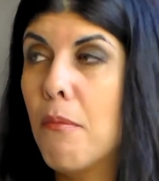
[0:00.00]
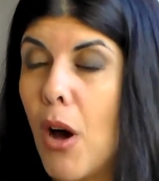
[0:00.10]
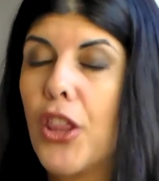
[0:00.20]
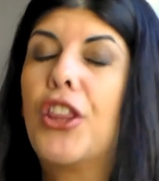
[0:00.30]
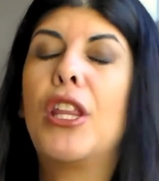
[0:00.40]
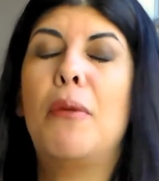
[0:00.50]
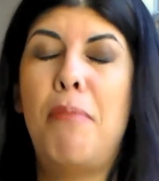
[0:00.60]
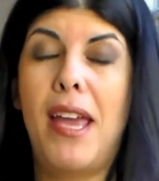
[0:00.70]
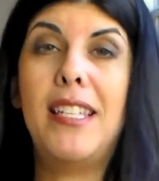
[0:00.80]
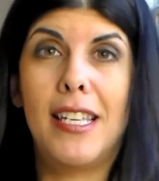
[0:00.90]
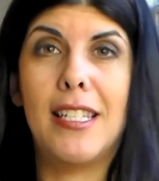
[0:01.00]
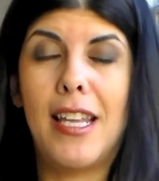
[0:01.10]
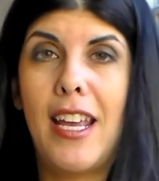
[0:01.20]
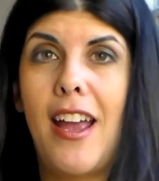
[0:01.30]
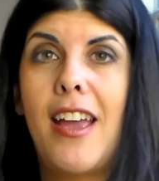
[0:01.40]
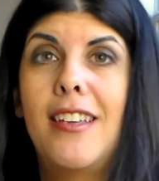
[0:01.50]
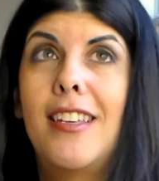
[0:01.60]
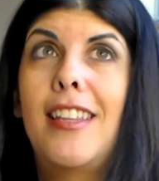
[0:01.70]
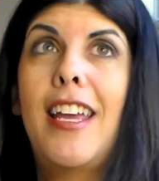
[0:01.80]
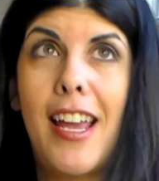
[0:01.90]
monthly basis like
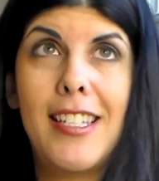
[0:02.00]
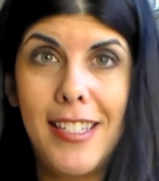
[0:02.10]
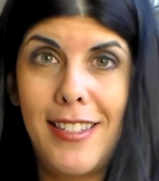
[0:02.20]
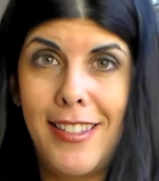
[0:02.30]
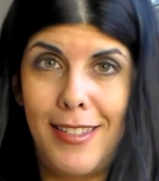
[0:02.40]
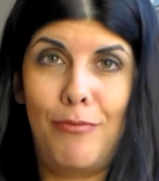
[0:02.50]
I